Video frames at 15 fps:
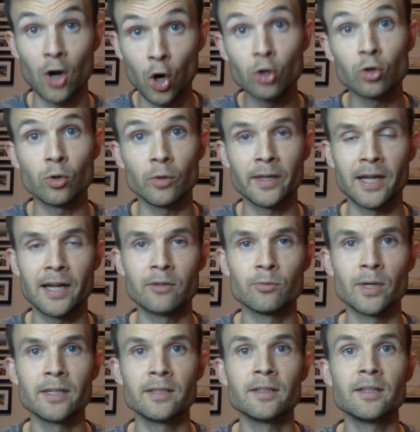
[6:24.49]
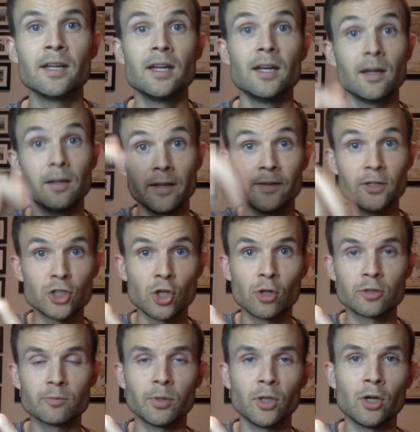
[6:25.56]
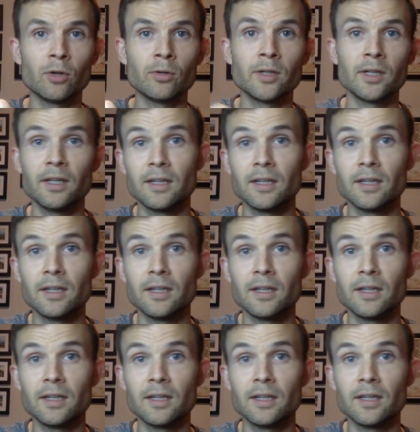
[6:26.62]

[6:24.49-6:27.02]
article that I'd written in the show notes below,